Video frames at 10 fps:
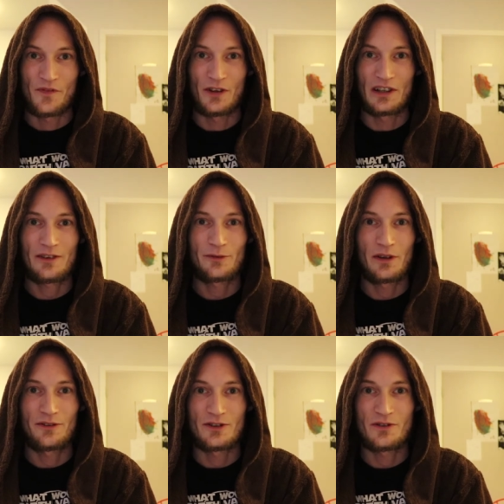You're left
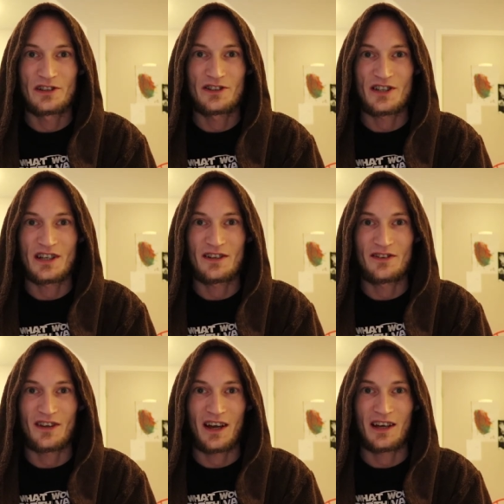with a trilogy
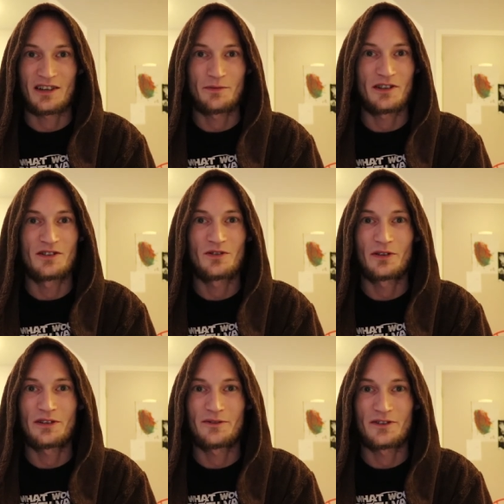that has been
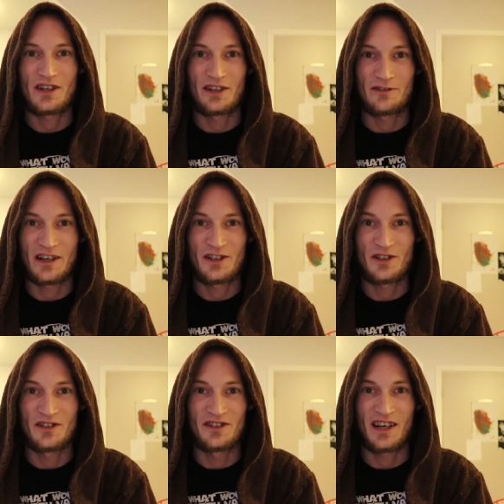enjoyed for
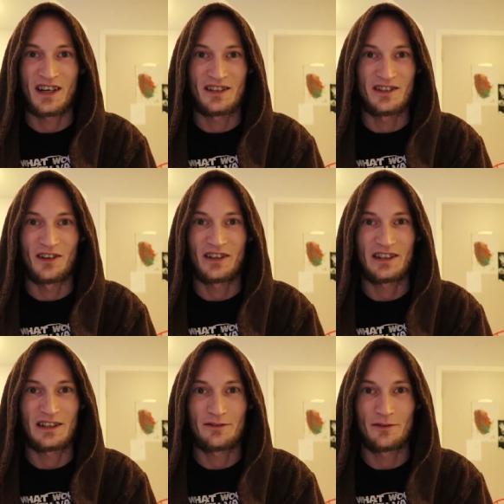generations and
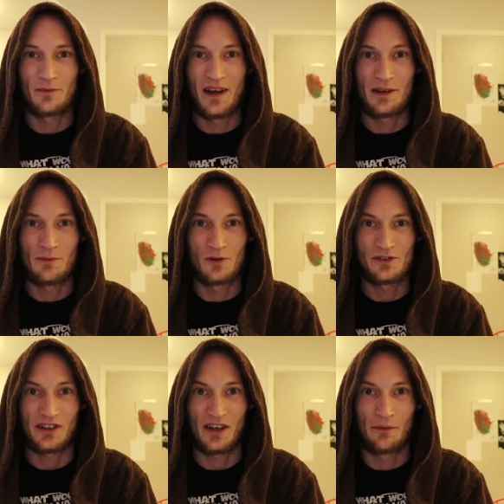likely for many more
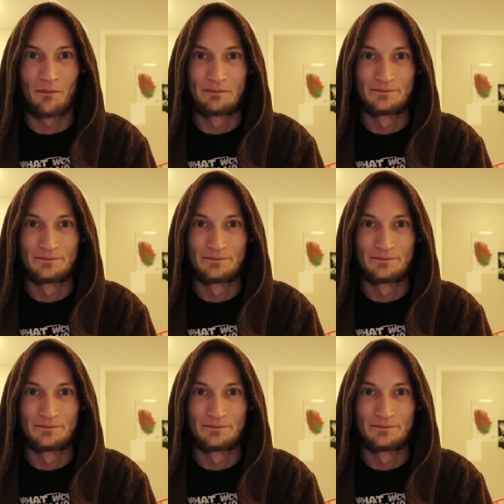to come.